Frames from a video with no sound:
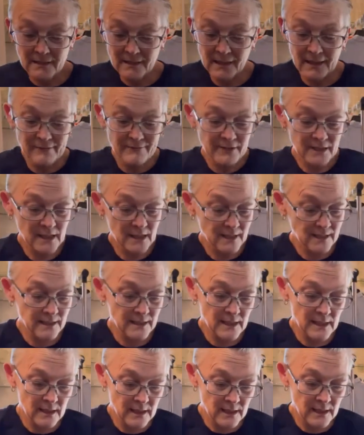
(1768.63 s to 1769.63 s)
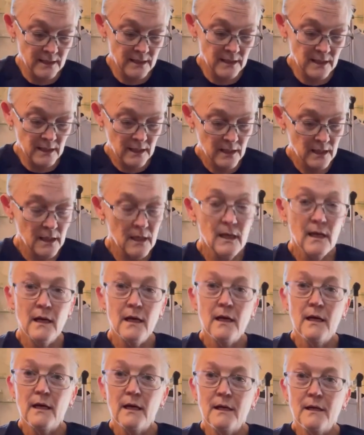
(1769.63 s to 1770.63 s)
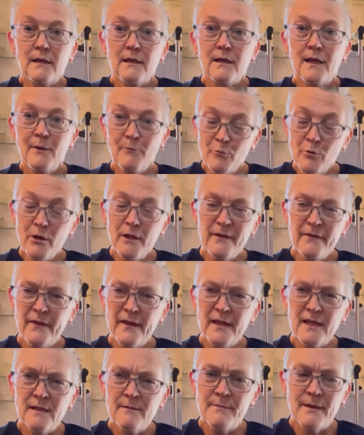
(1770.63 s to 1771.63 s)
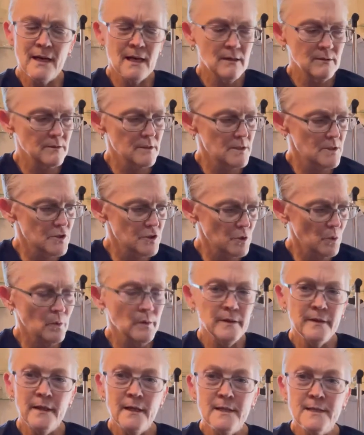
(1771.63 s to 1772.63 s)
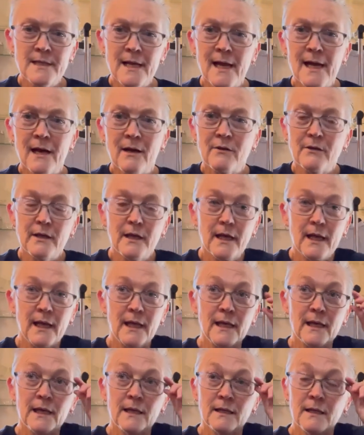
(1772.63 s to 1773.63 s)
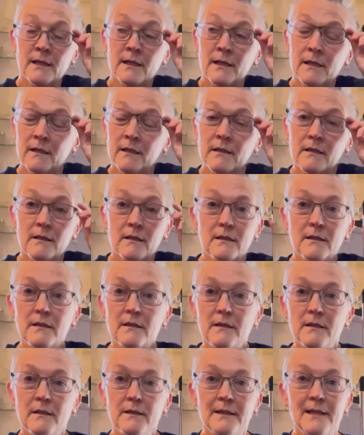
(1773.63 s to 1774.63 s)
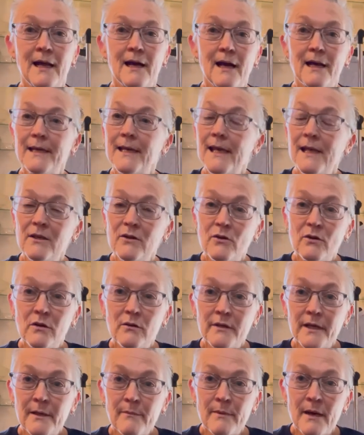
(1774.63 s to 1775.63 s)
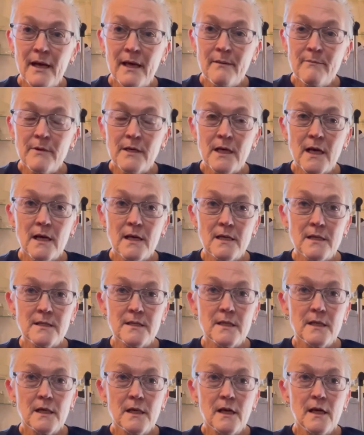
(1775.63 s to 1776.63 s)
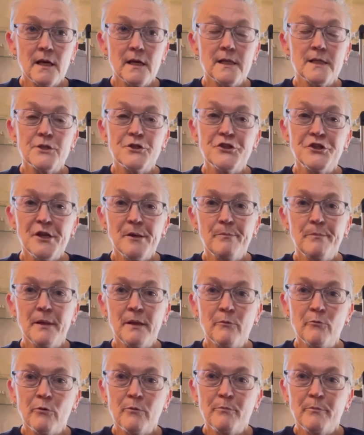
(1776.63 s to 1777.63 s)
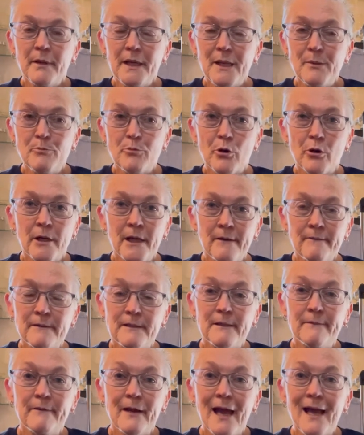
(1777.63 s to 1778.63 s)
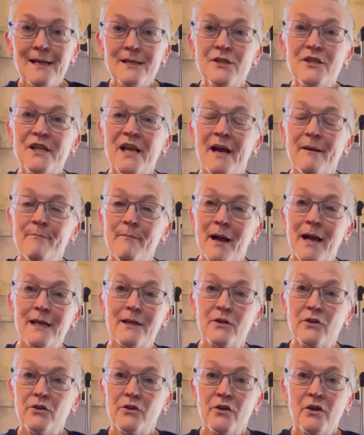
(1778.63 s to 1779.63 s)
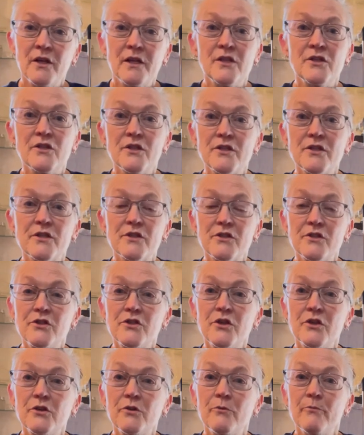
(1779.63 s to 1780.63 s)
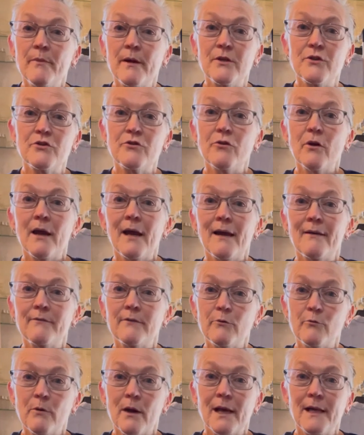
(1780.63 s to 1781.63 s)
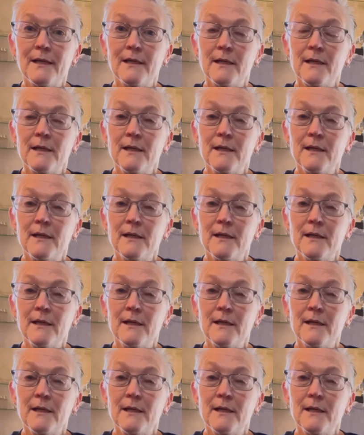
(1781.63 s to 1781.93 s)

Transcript: $11.99. I'm really thinking about sorting these out. And now I can't do it on eBay because shipping would be prohibitive. Actually, I might could and just do, make sure I have the right